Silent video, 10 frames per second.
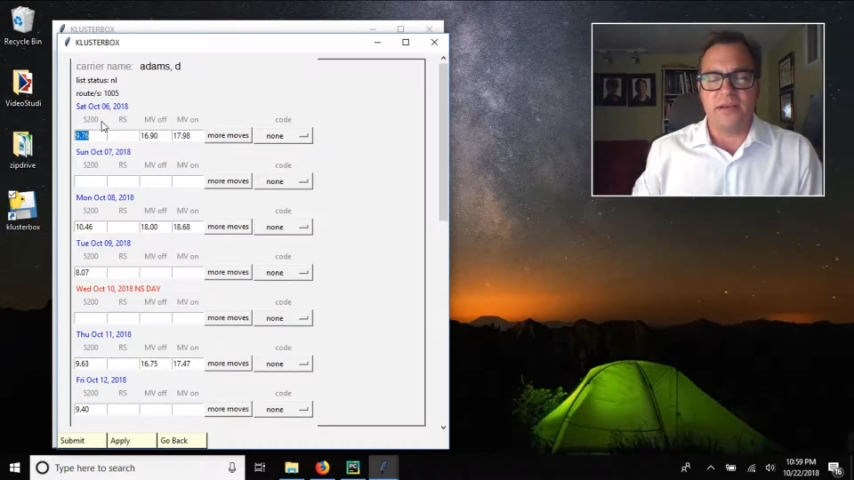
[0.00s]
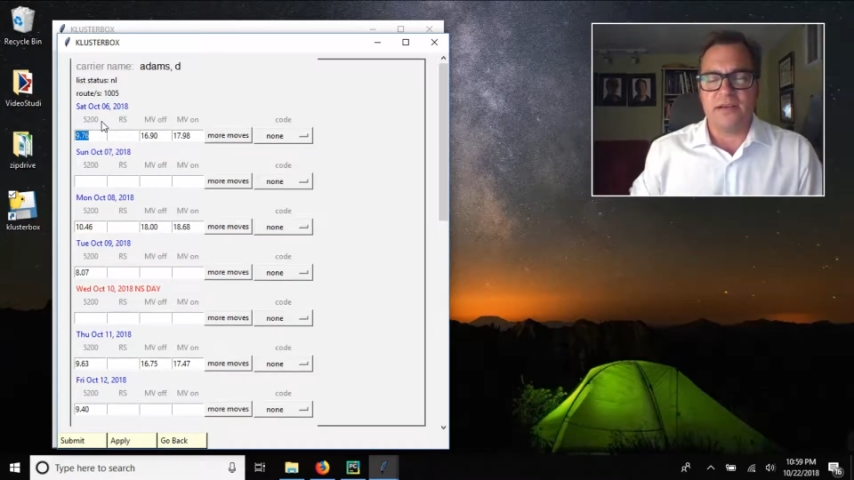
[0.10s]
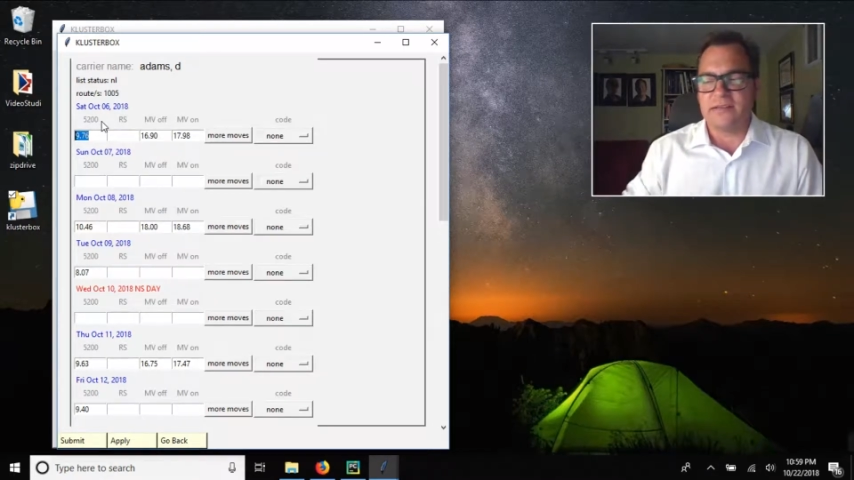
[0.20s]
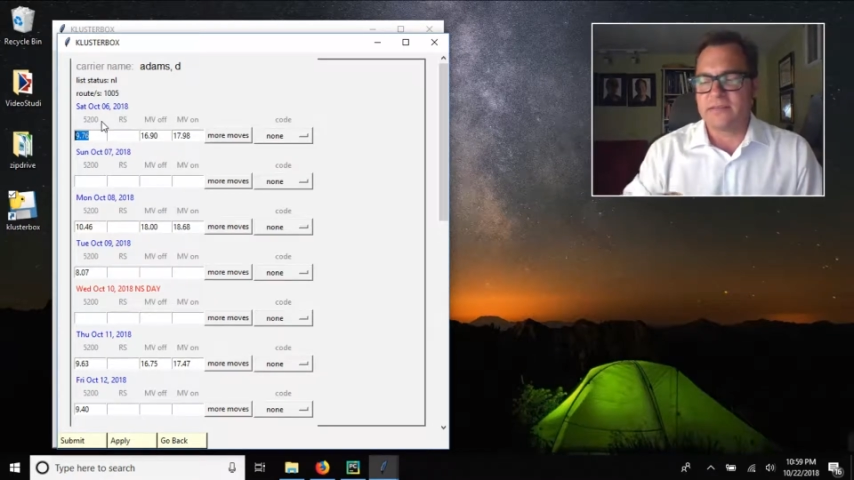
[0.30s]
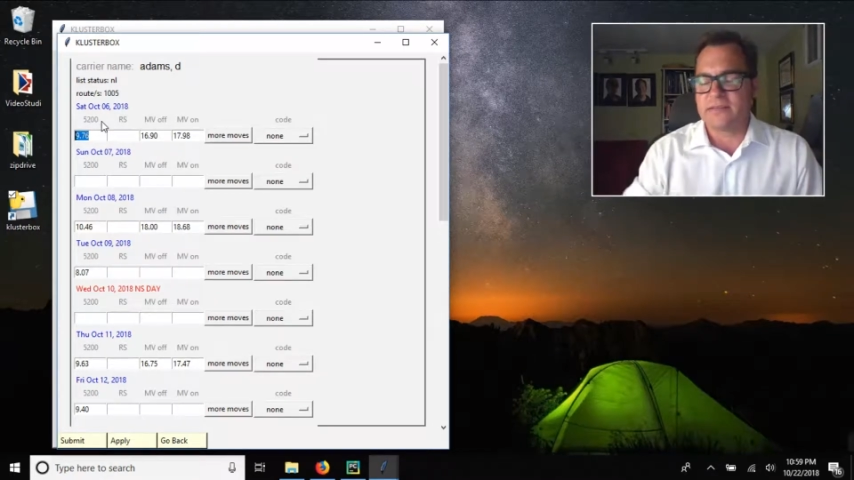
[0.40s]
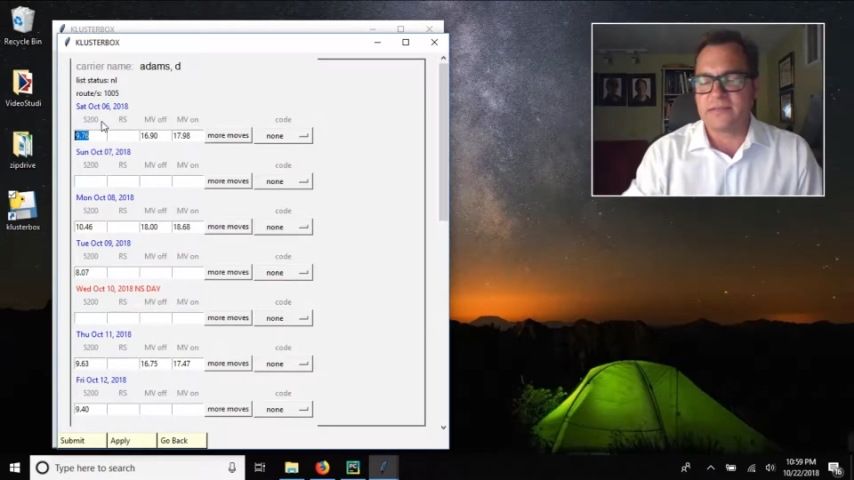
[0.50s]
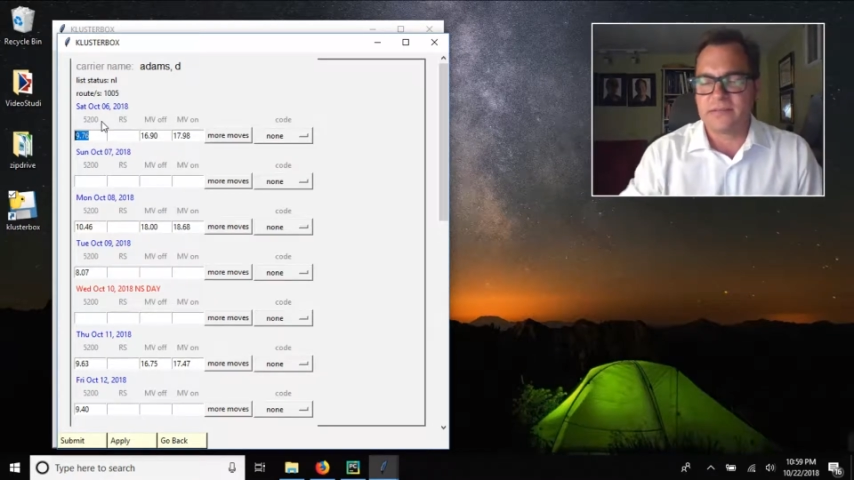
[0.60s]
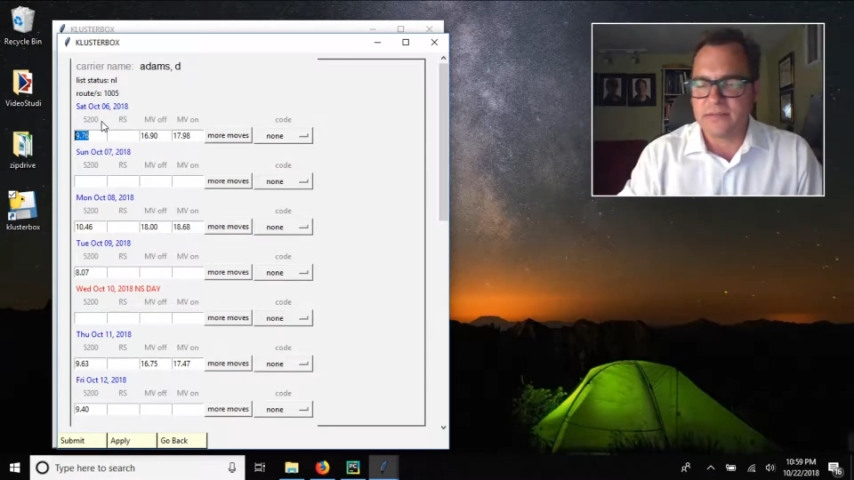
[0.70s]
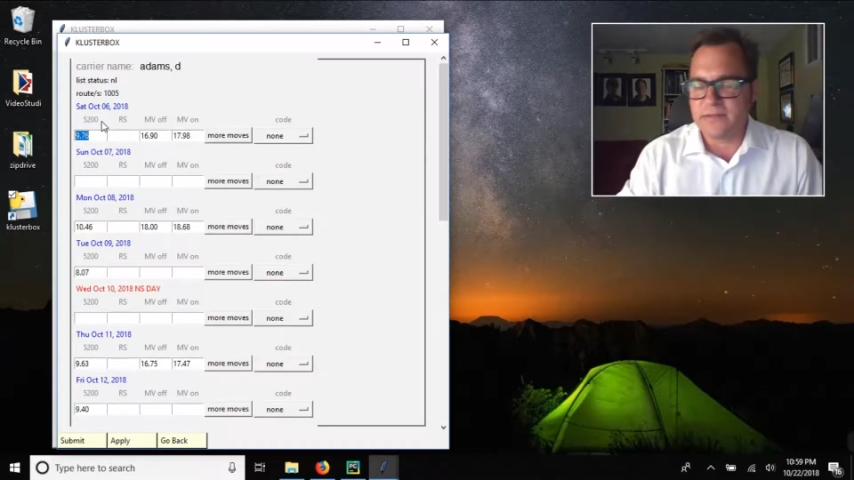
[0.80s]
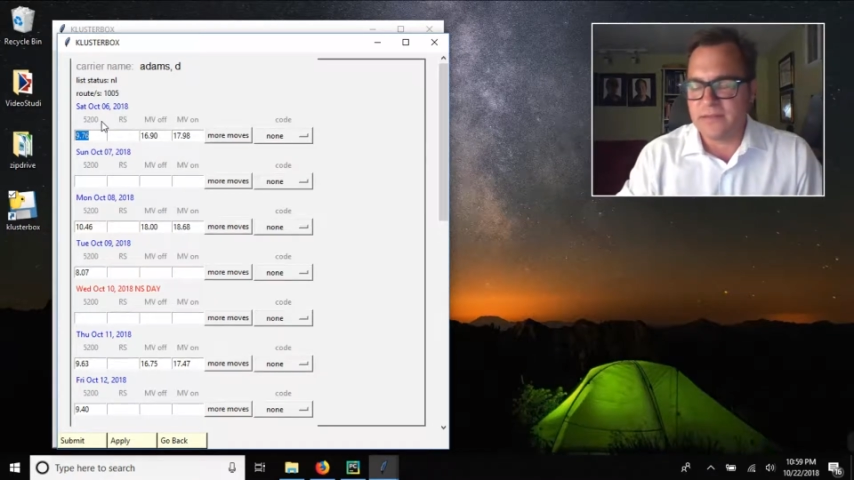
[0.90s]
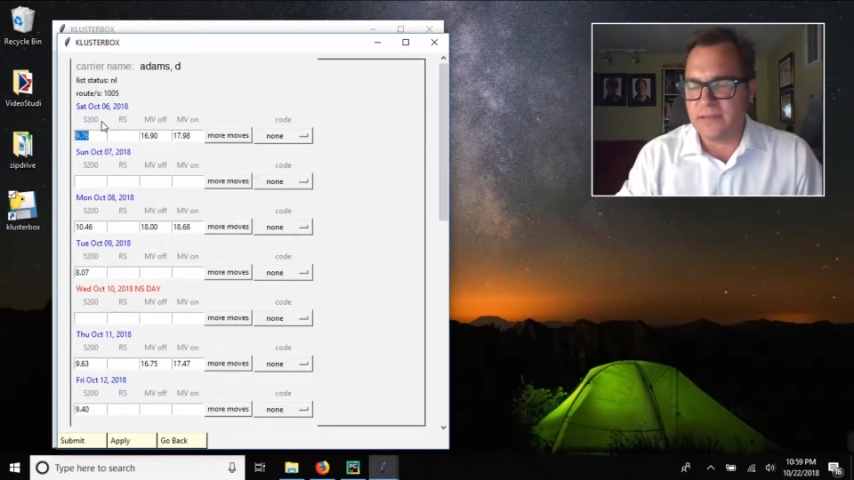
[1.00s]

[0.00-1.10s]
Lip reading: because